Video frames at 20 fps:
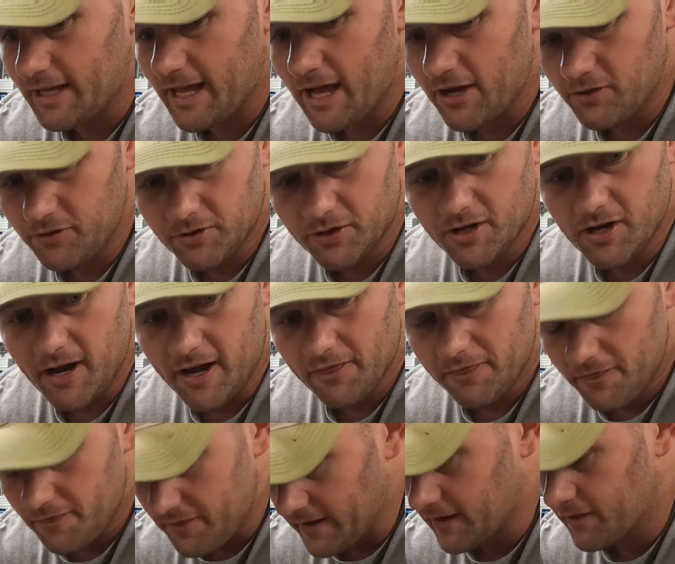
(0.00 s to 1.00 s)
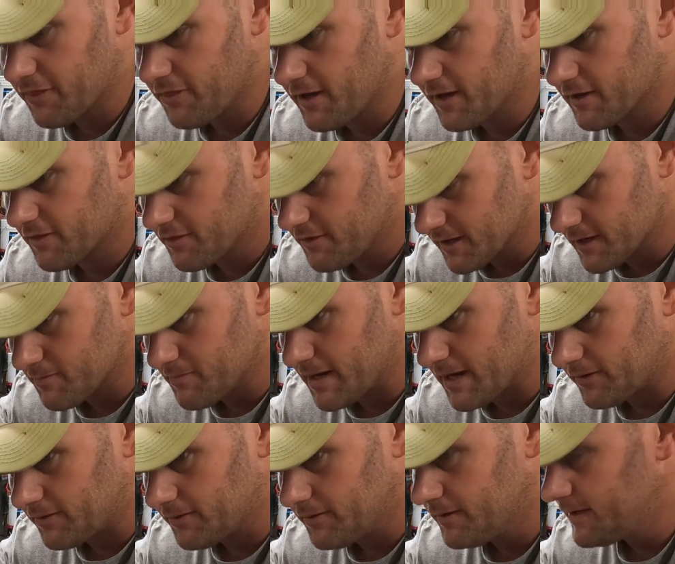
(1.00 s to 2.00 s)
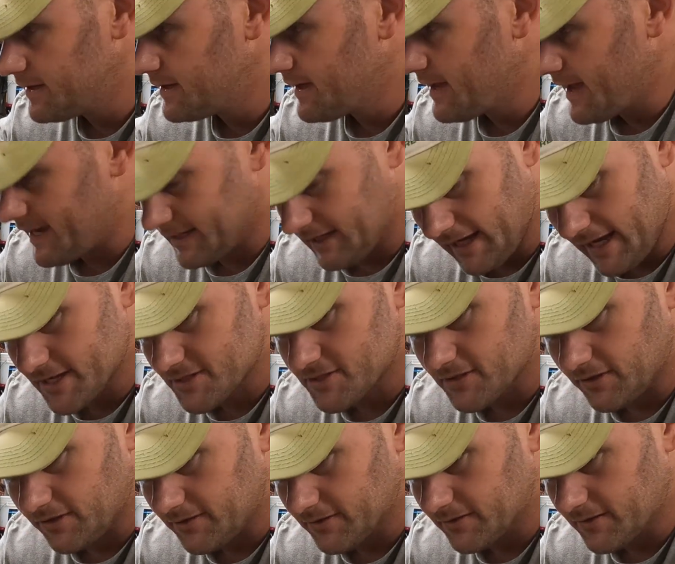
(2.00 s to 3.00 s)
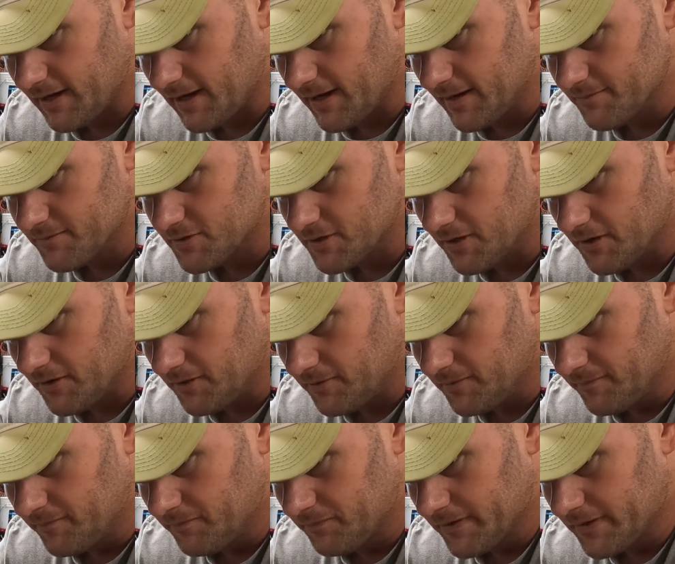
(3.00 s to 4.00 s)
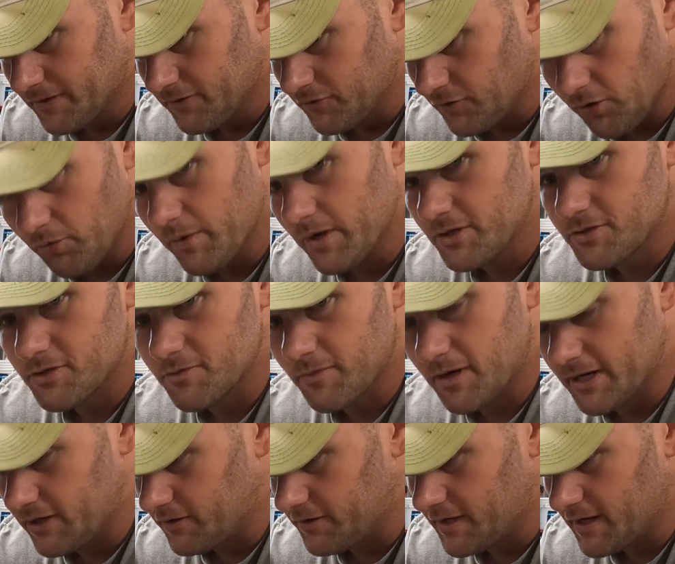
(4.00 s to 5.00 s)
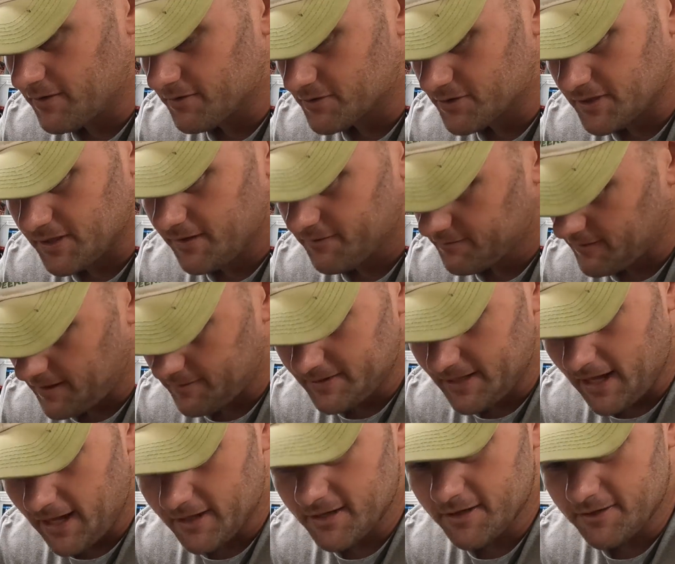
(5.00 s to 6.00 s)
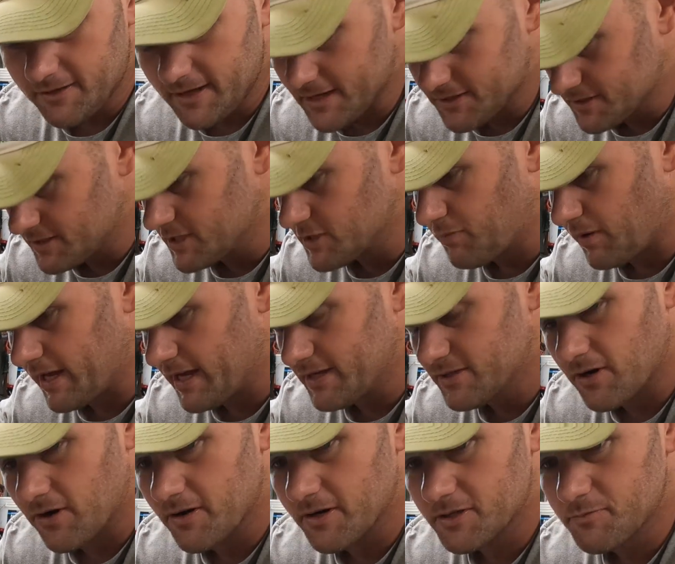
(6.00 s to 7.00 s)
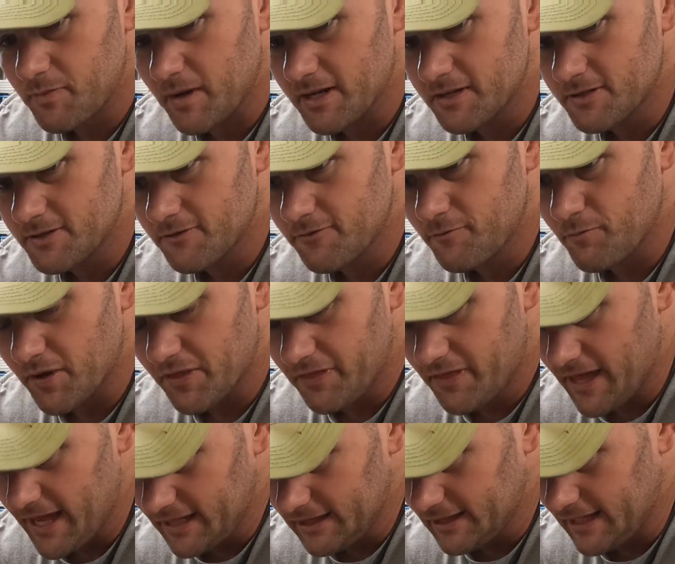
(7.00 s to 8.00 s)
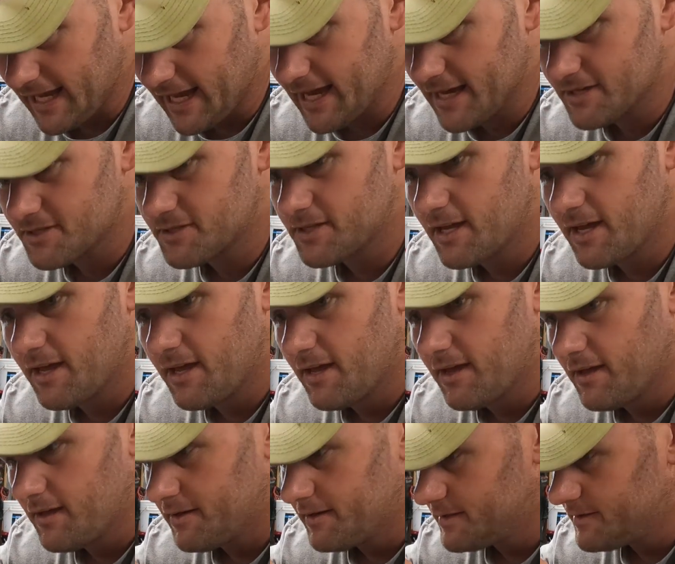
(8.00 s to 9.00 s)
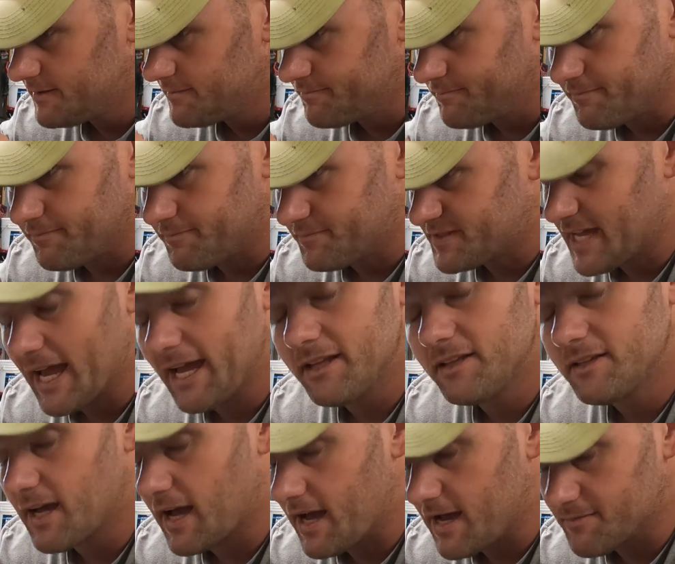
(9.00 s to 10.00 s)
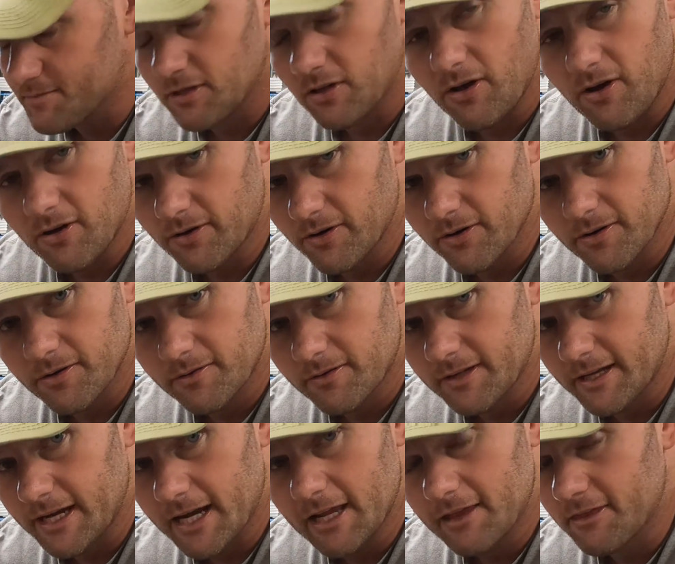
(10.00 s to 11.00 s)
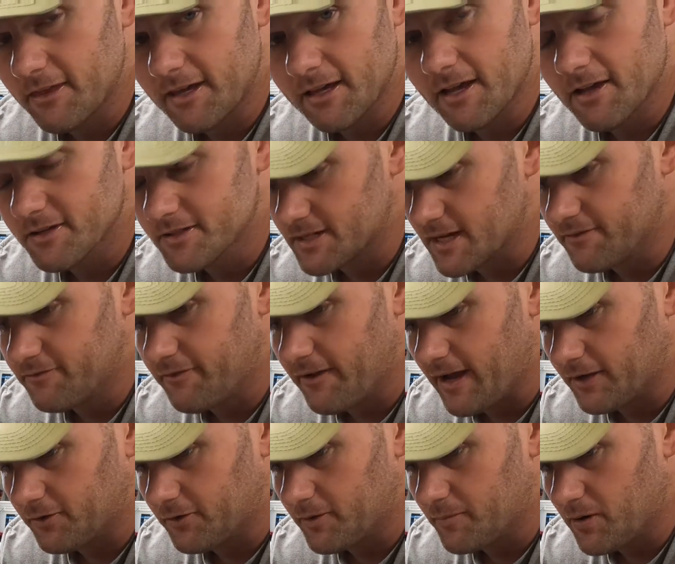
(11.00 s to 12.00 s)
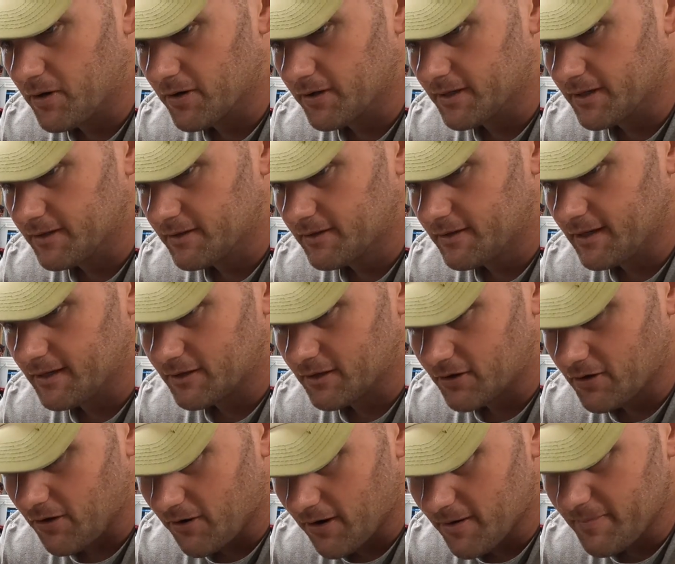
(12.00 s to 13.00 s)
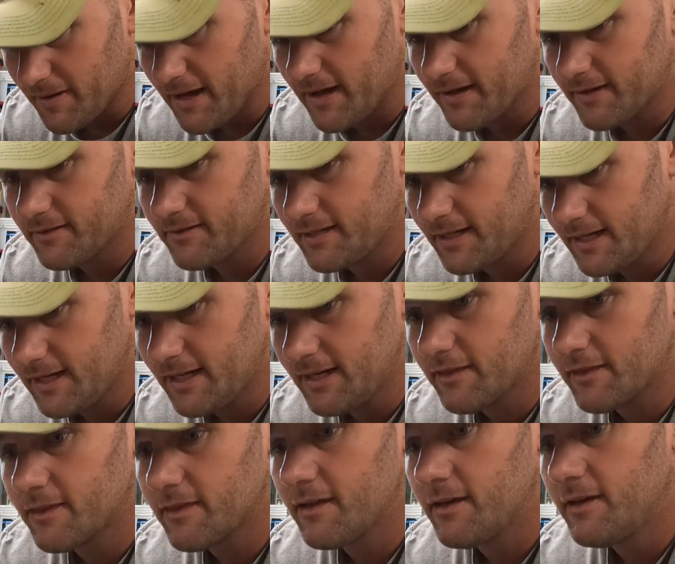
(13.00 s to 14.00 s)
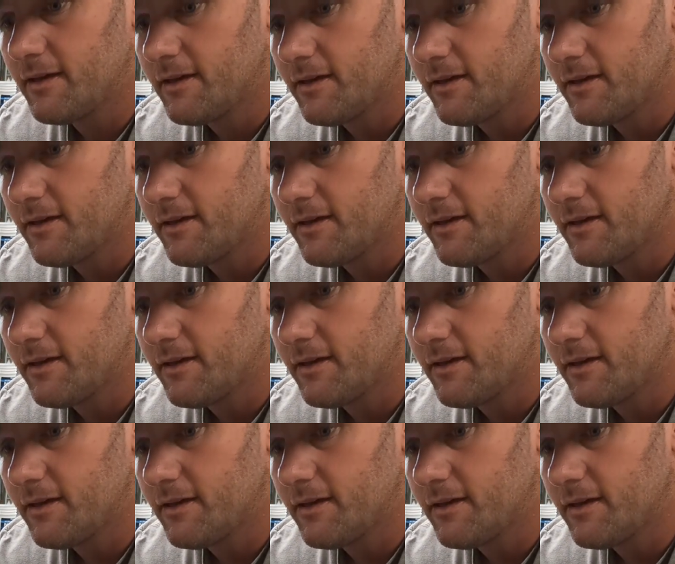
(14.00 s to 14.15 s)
allow you to cut thick metal and last a long time. So don't waste your money on the other stuff. I'm telling you, yes, these blades are expensive, but they last 10 times longer than anything else I've found on the market. Get the carbide teeth